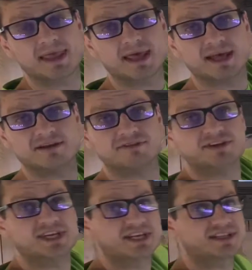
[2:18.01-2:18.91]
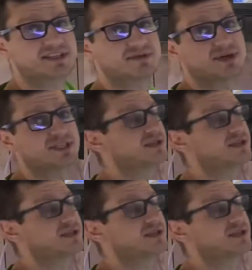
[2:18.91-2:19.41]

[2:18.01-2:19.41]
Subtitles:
And if you take this razor